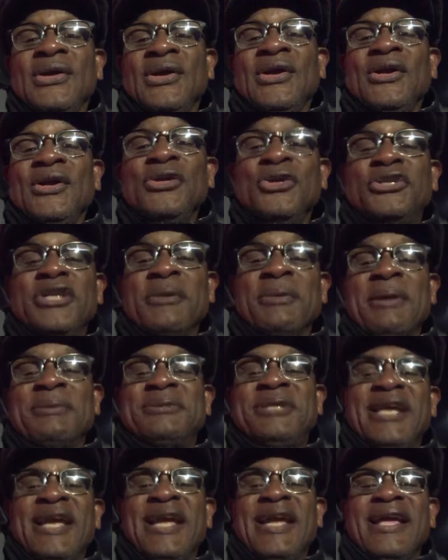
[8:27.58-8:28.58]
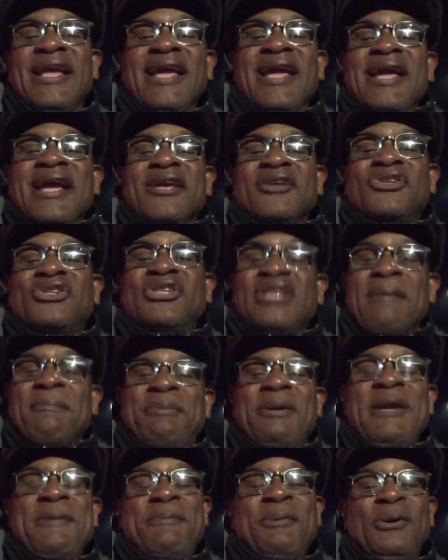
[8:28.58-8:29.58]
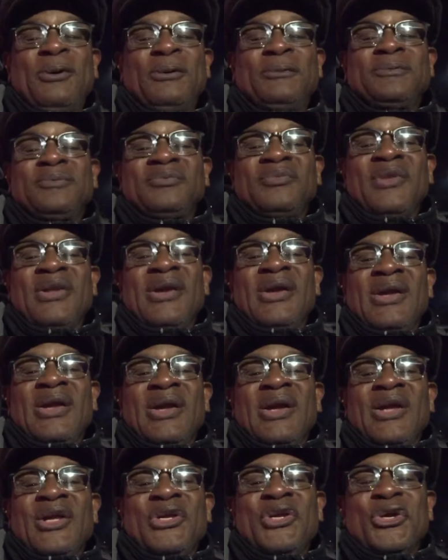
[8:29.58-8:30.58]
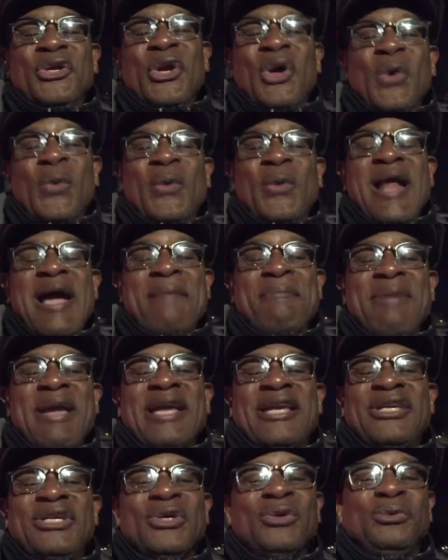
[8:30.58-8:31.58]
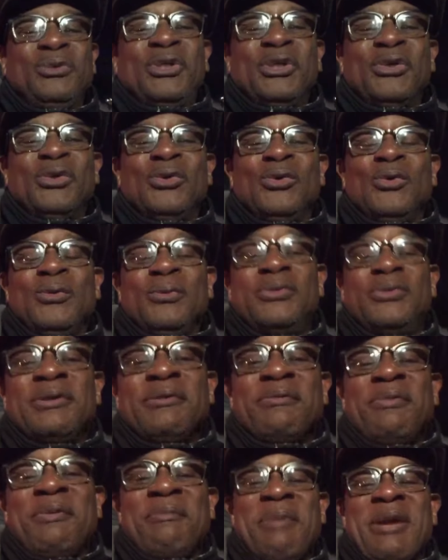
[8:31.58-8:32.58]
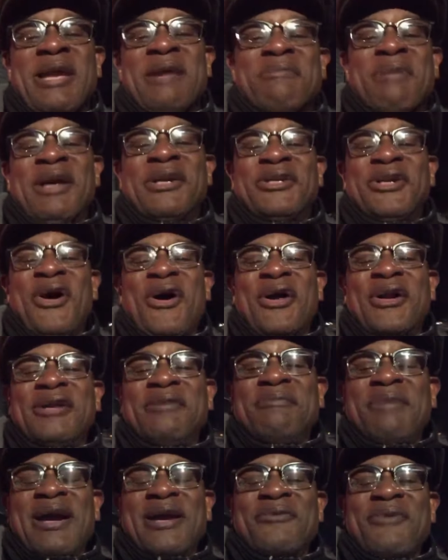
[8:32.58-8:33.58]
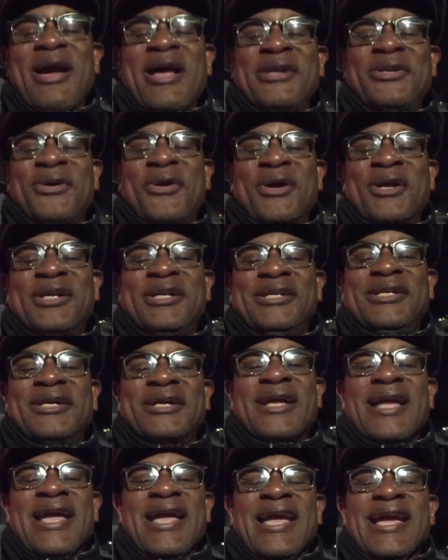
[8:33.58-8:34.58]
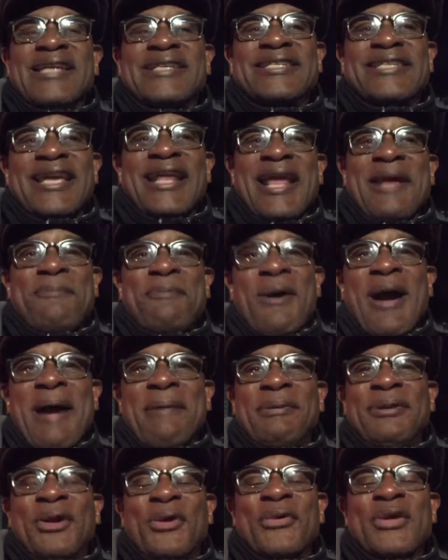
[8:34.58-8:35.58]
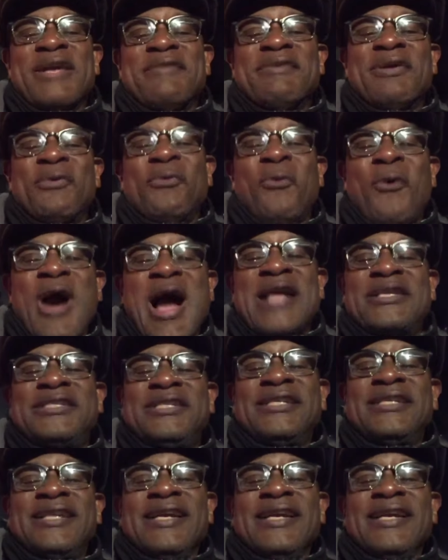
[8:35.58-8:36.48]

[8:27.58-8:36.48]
You see what I'm saying? Some people, you know, when I make YouTubes, me and my daughter and my granddaughter look and say they probably don't even watch it.